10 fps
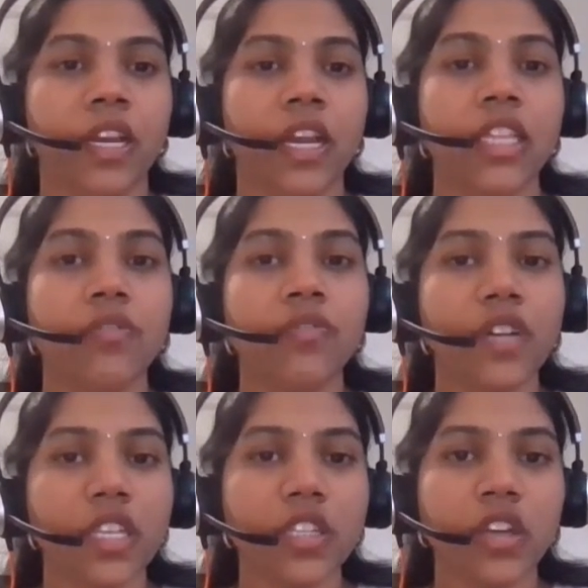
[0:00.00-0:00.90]
In the
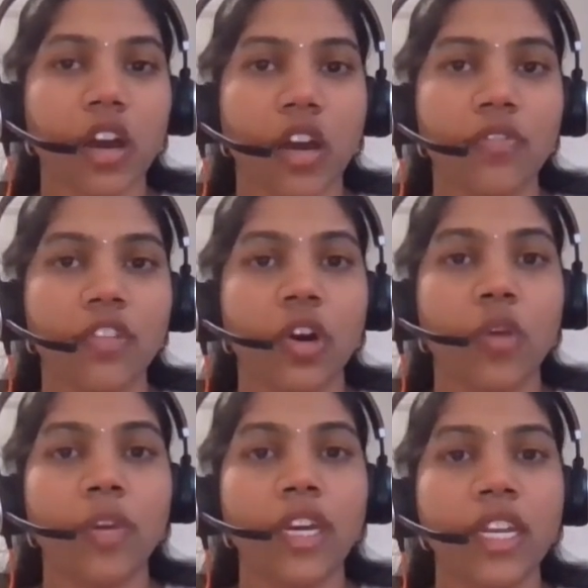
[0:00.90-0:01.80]
first half, the
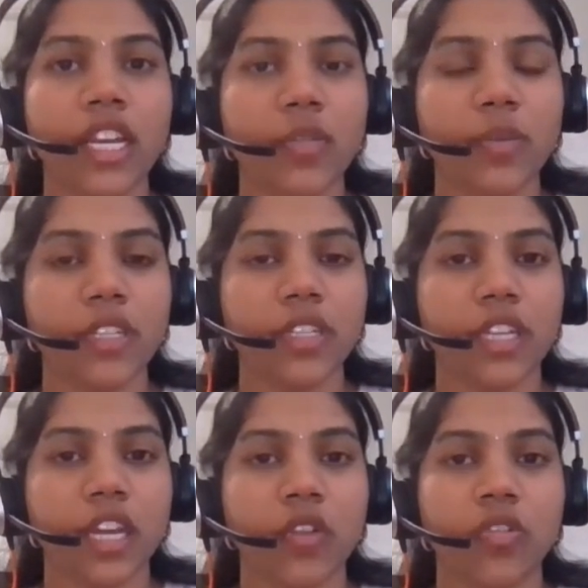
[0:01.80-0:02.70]
operating expense is
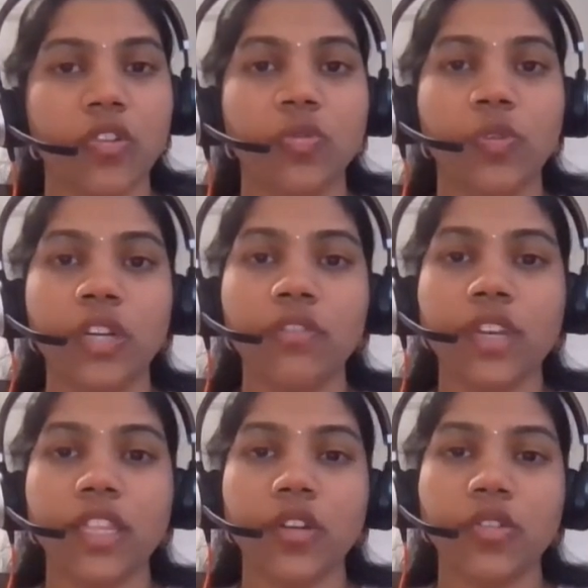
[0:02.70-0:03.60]
around
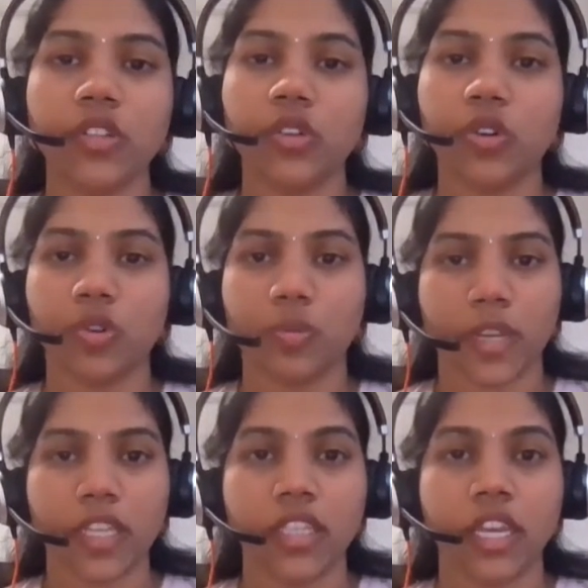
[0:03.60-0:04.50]
25,000 crore
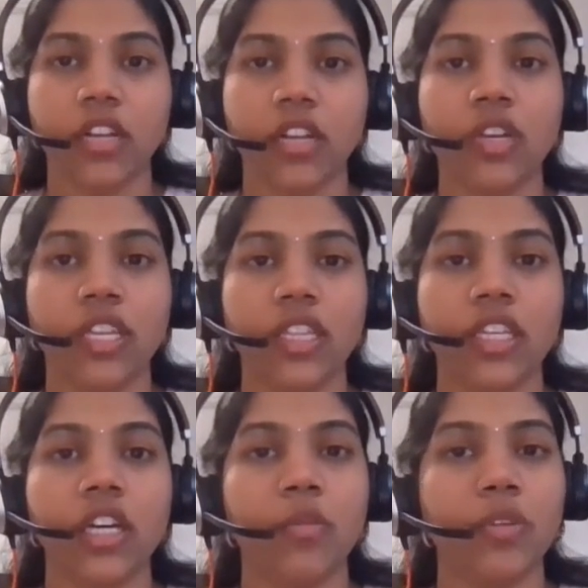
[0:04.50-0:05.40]
rupees, including the
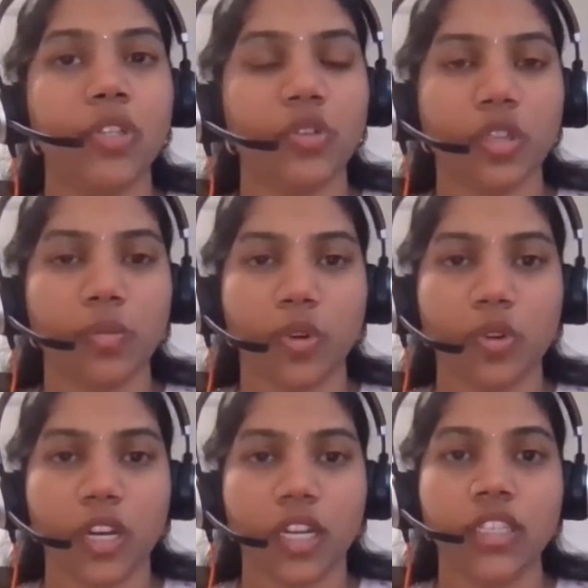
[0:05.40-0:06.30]
commission to the
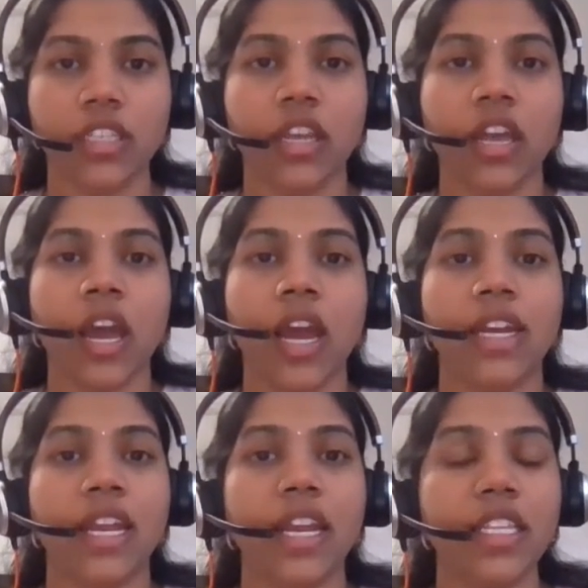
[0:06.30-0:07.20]
brokers,
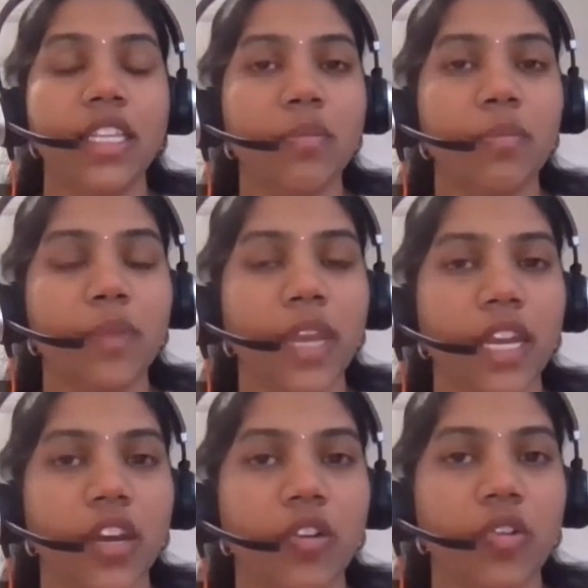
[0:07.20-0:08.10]
and LIC
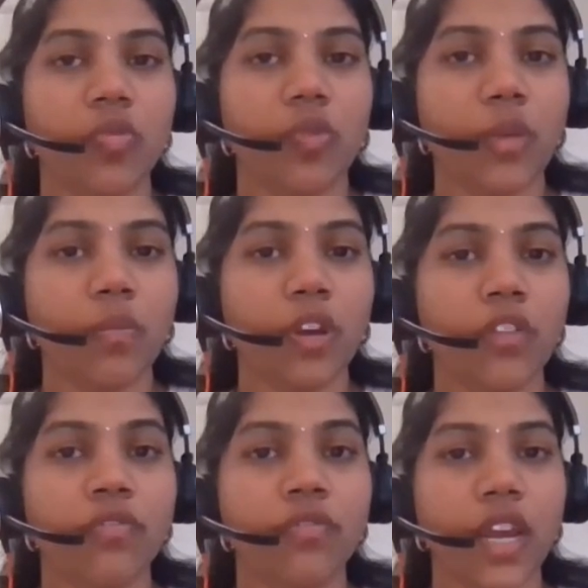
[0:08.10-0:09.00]
paid around
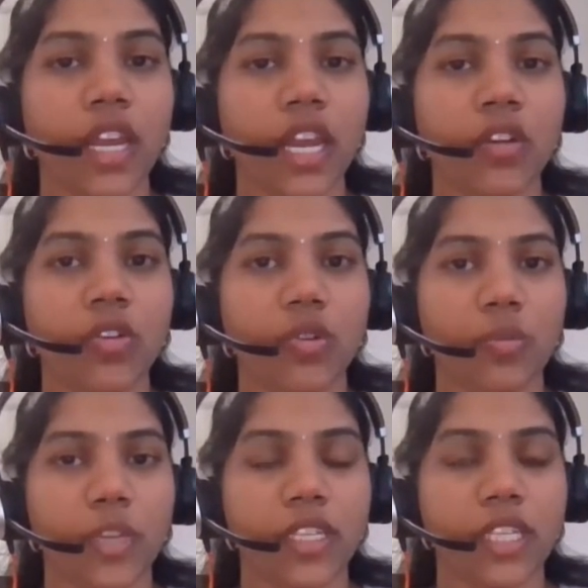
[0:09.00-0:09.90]
1.5 lakh crore
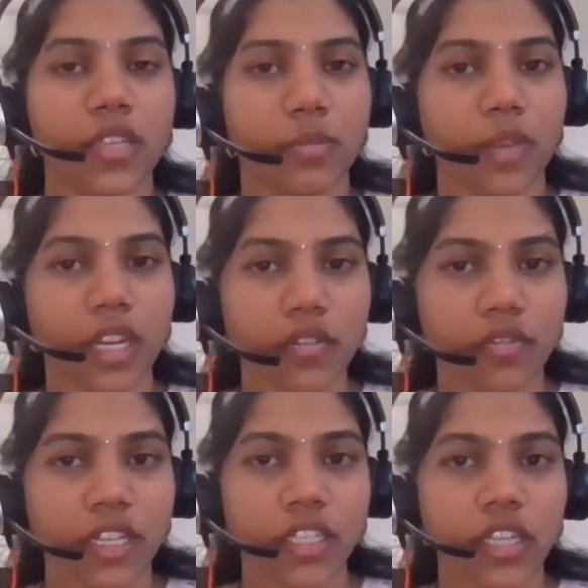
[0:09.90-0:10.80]
rupees as
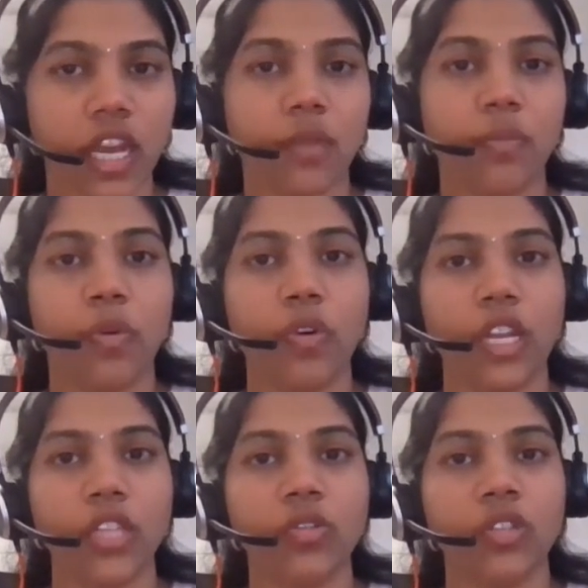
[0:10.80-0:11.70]
benefits and
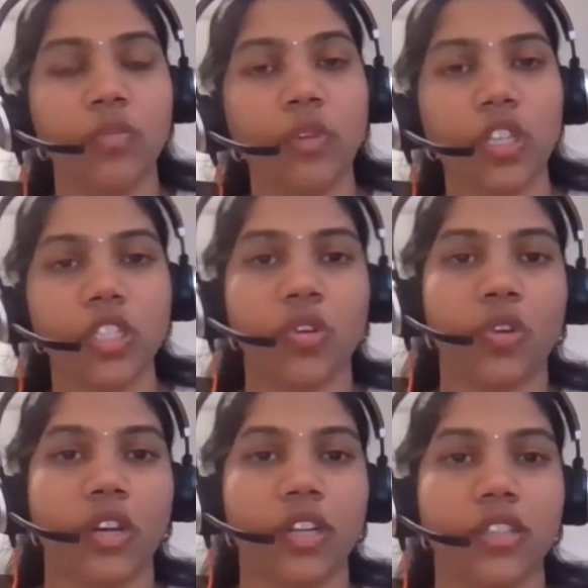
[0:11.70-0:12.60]
bonus to the
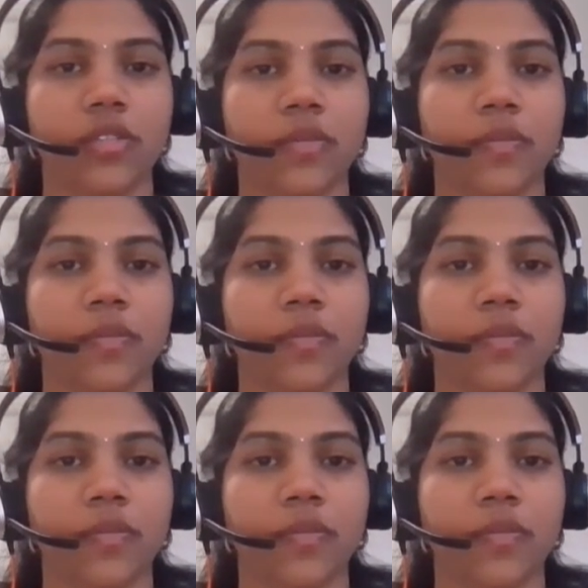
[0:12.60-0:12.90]
policyholders.